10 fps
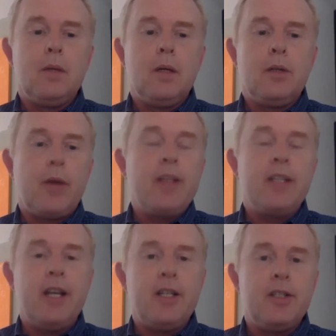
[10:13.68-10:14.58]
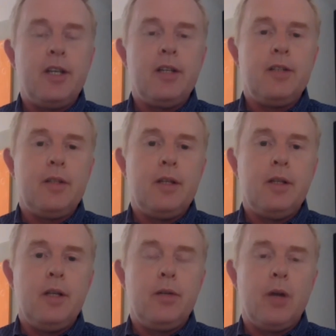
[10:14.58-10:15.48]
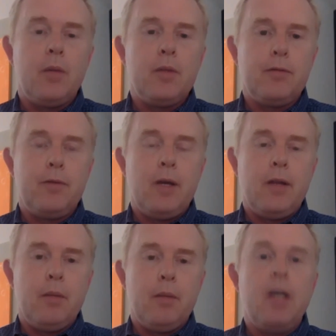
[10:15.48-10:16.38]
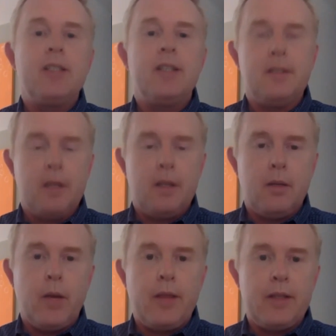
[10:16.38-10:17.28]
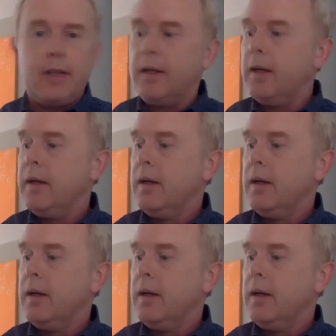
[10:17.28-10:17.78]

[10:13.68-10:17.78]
transit agencies in terms of their buses and the way that